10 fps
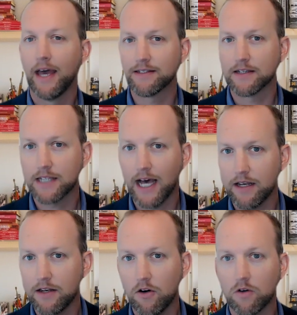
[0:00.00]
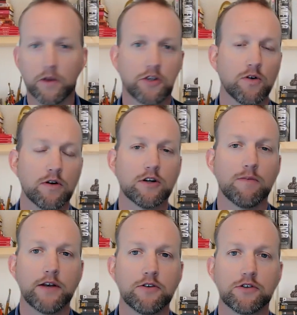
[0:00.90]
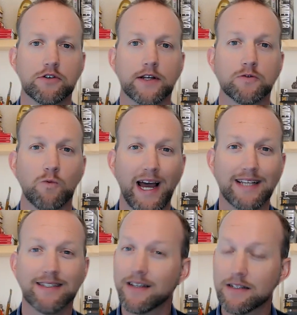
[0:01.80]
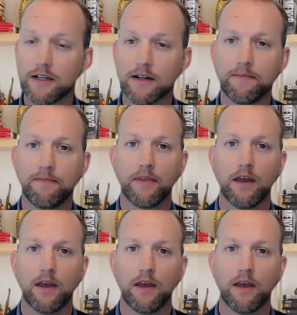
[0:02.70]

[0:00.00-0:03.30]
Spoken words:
As a side note, with short-term interest rates rising this year,